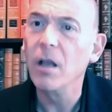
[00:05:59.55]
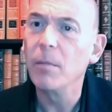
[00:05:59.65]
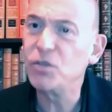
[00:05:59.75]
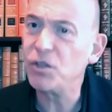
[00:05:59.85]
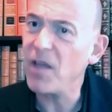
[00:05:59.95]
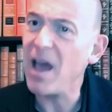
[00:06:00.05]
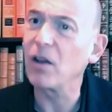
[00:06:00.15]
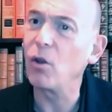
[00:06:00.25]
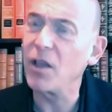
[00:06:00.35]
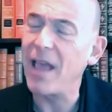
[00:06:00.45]
but you've got
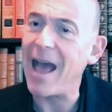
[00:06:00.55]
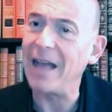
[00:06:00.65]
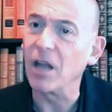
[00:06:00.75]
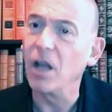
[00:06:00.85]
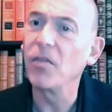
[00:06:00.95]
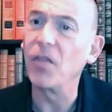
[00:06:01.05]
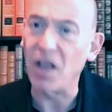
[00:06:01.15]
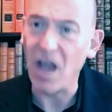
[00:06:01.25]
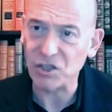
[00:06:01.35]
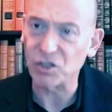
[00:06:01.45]
to look at the
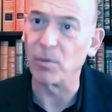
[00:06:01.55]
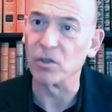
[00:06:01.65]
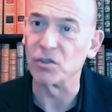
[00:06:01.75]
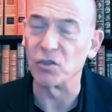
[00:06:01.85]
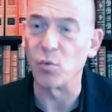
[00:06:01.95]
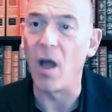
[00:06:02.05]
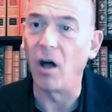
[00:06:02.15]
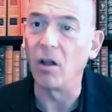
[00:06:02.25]
customers as well,